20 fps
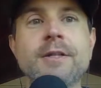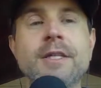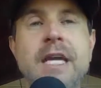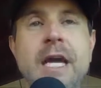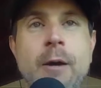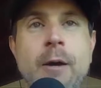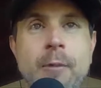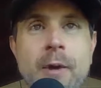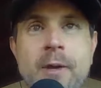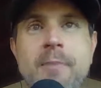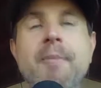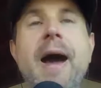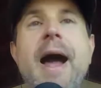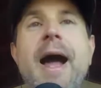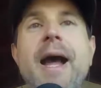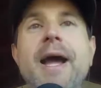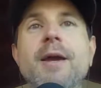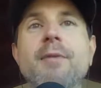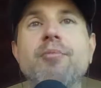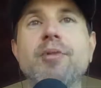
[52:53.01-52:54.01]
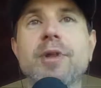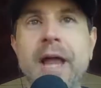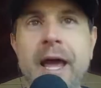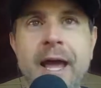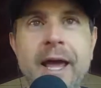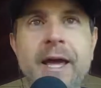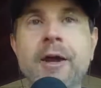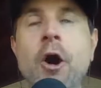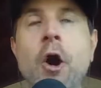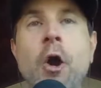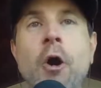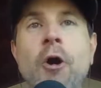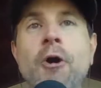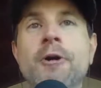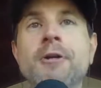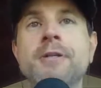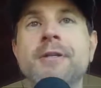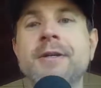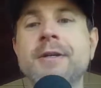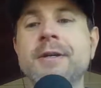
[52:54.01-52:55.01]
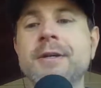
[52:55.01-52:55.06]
Coming back, playing hard.